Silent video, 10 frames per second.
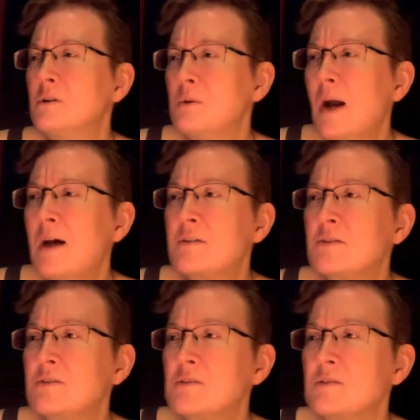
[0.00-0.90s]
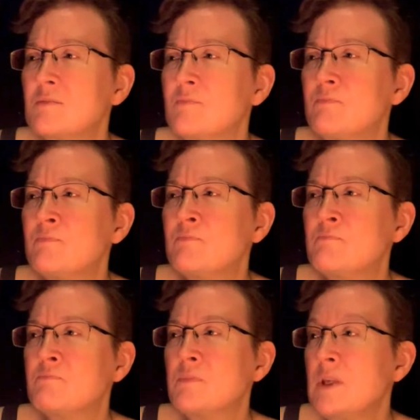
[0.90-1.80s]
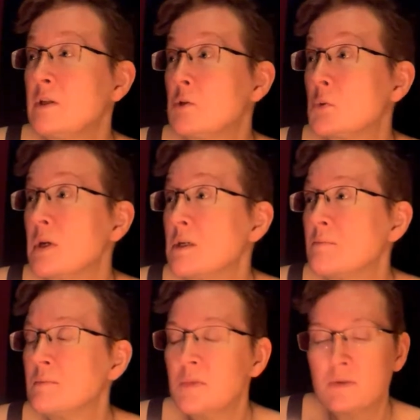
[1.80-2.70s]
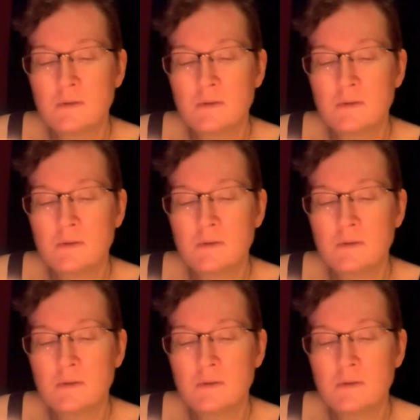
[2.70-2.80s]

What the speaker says: who asks in a dream,